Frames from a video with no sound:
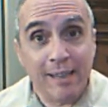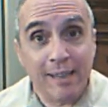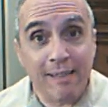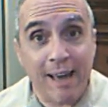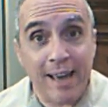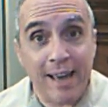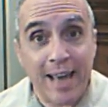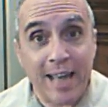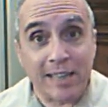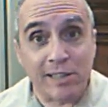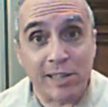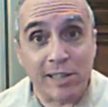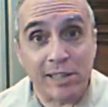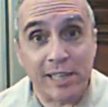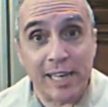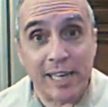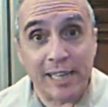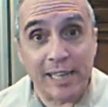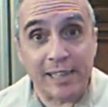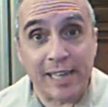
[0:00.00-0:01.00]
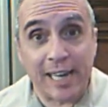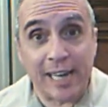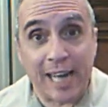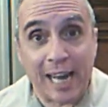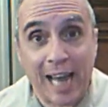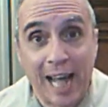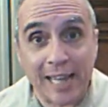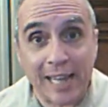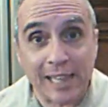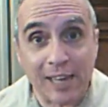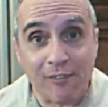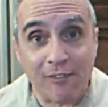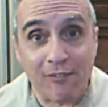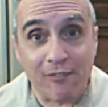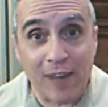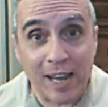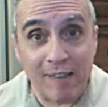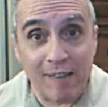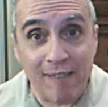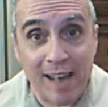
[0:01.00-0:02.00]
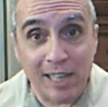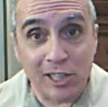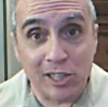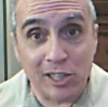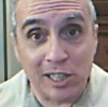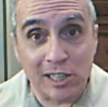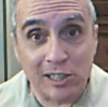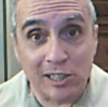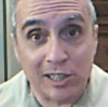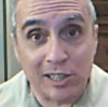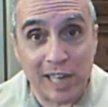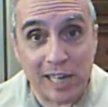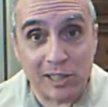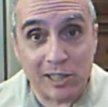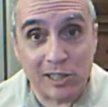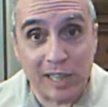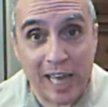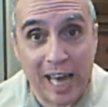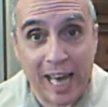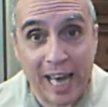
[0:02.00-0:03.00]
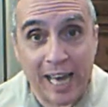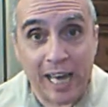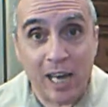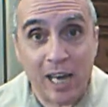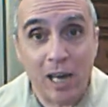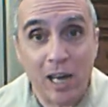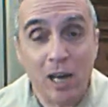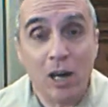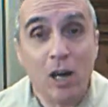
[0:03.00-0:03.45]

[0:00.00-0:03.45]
They entered the Intergalactic Federation, says they.